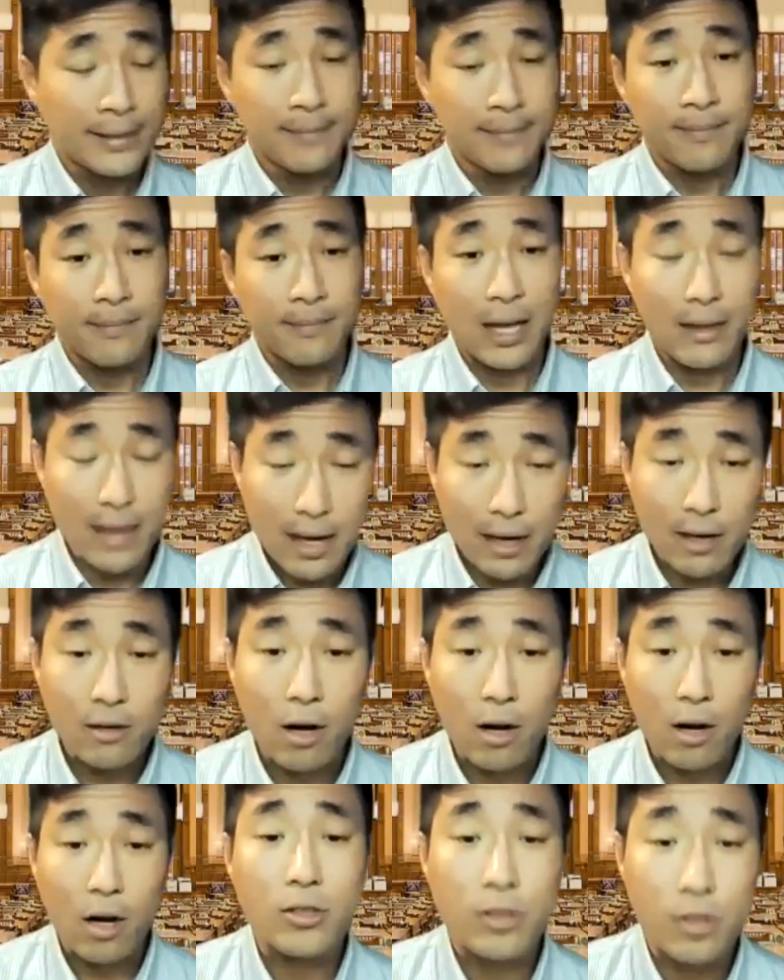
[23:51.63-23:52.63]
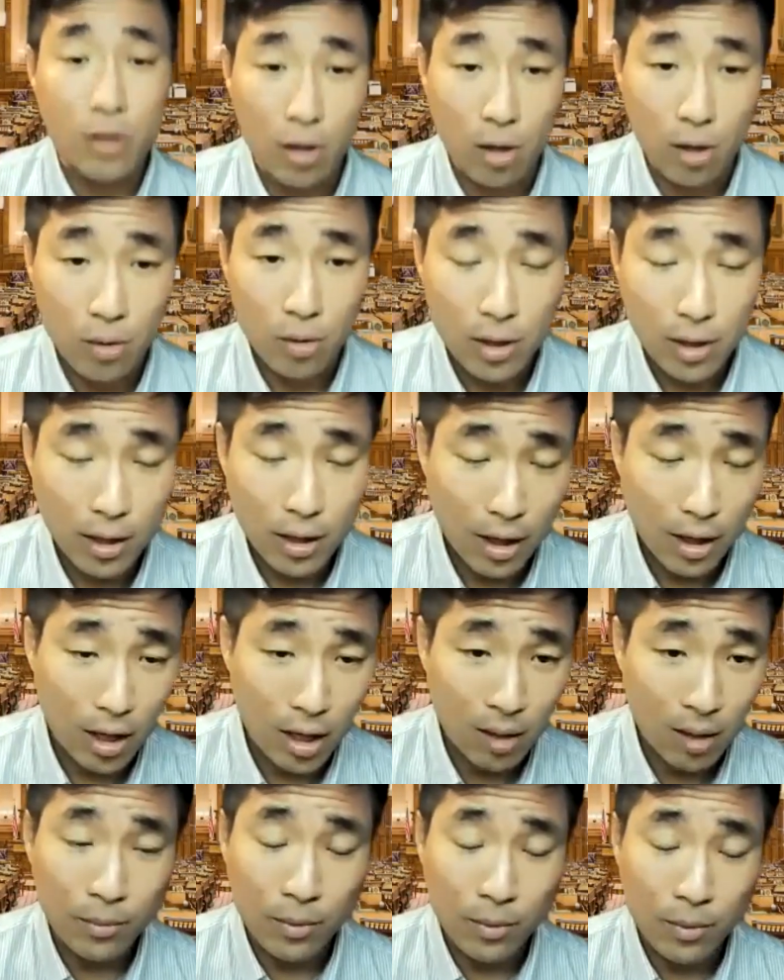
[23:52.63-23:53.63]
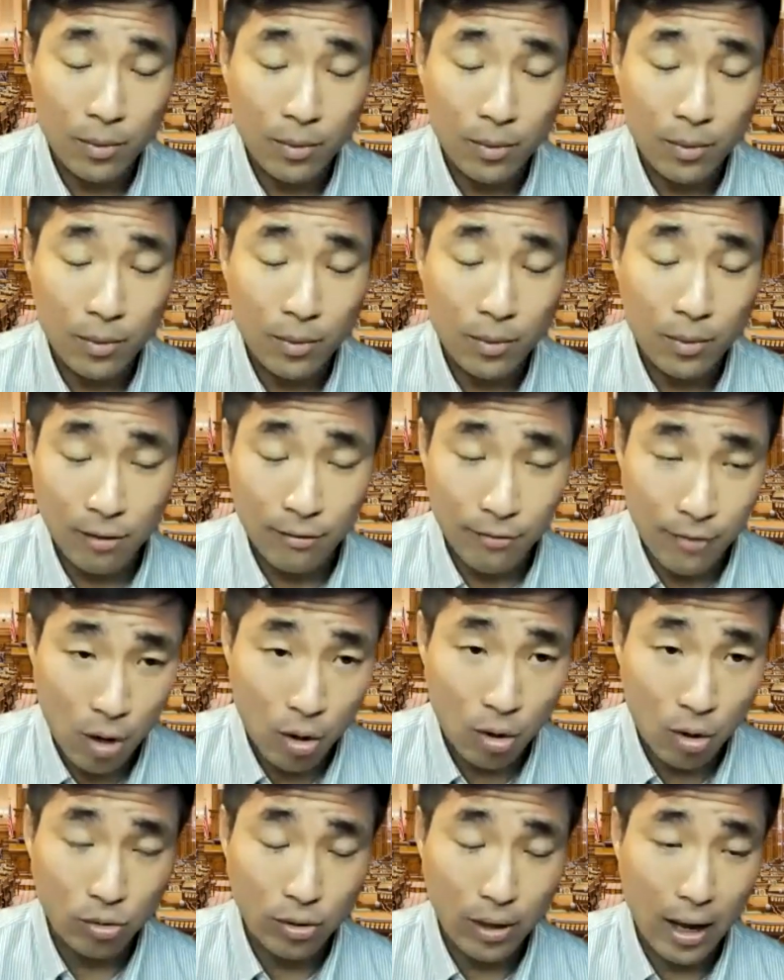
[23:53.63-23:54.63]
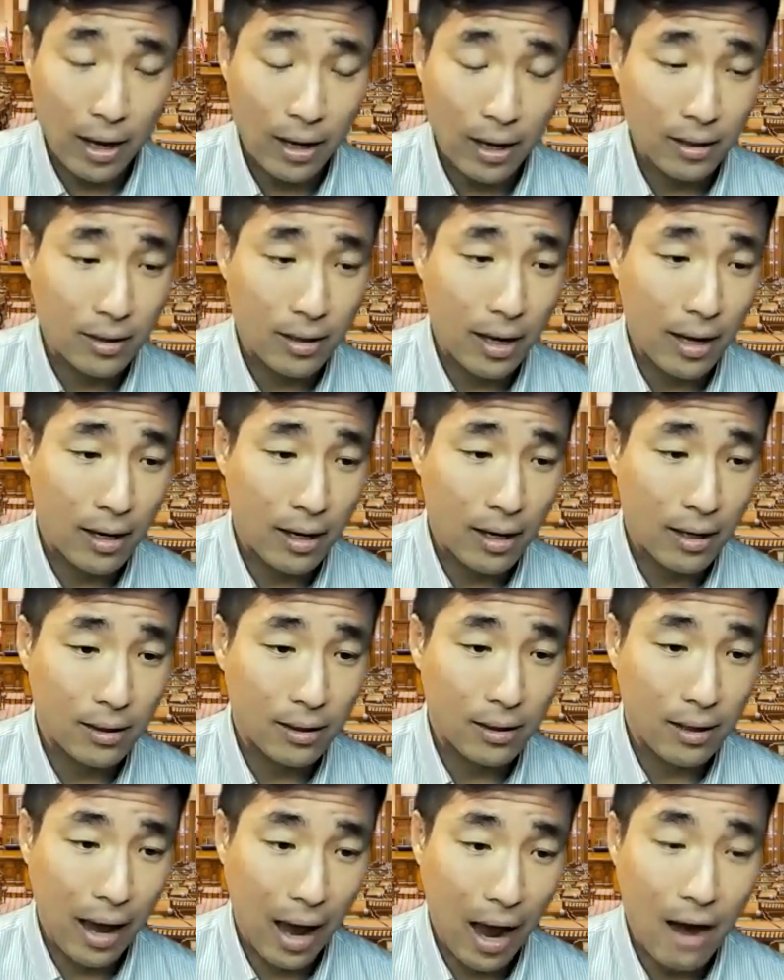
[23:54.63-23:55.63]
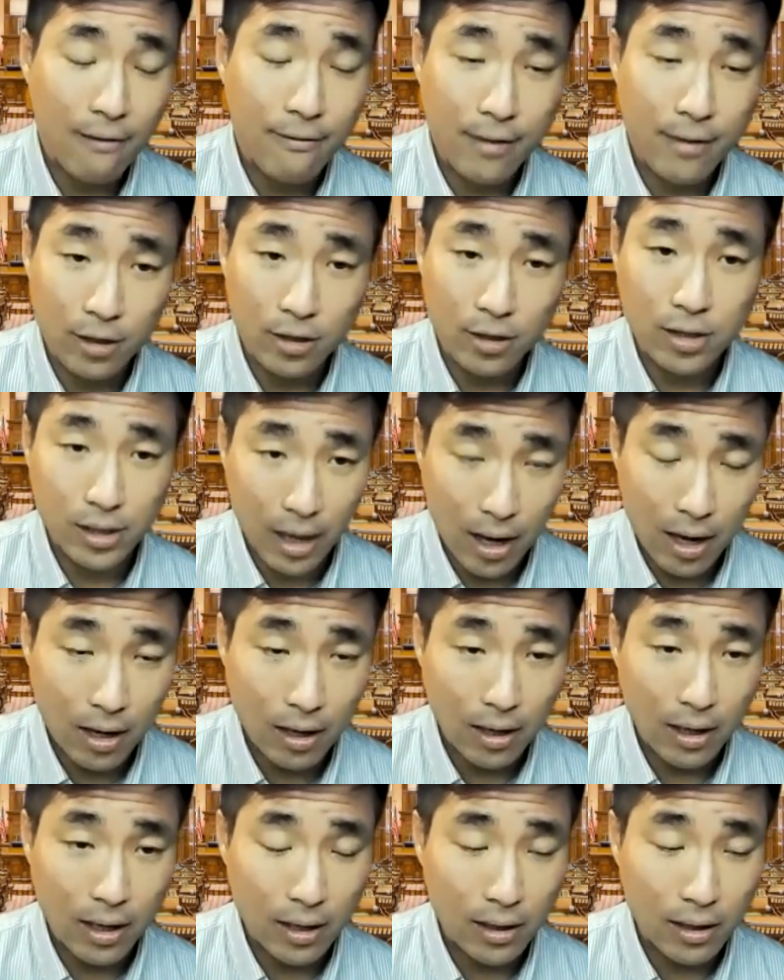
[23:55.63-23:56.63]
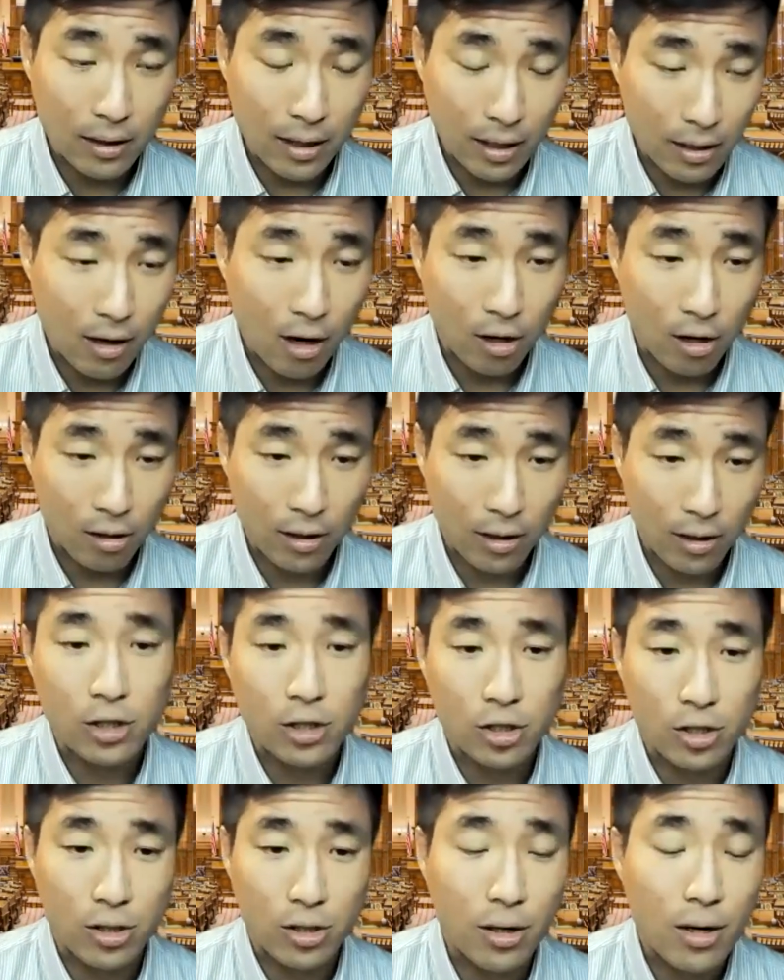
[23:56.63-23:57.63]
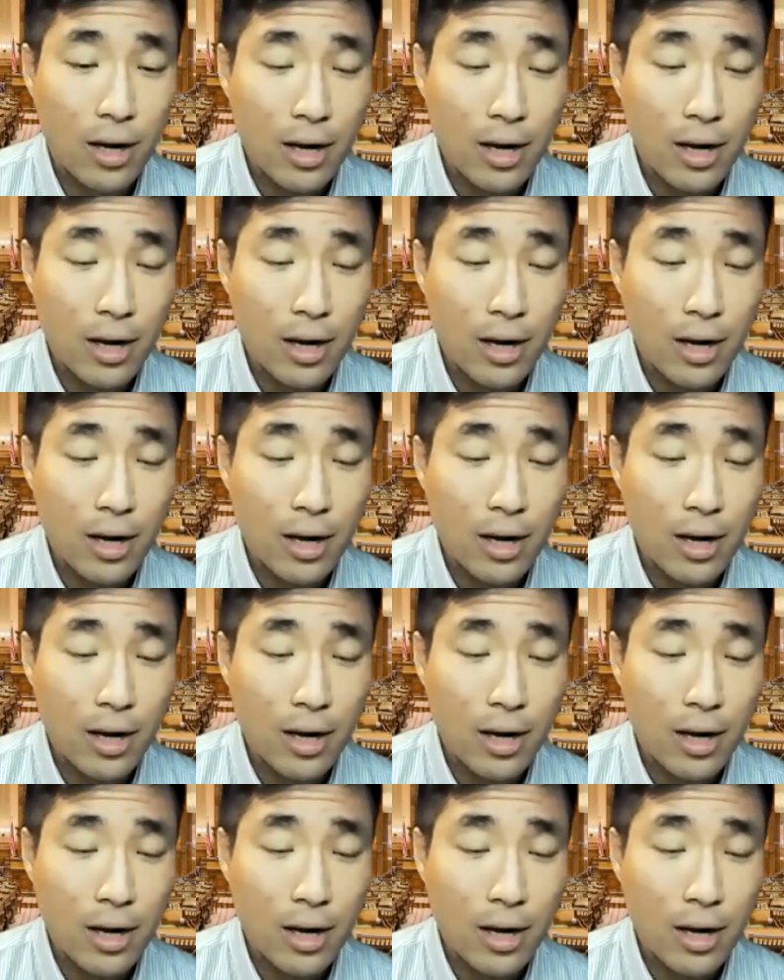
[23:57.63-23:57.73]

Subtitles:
that they can also cast their vote and have their say in our election.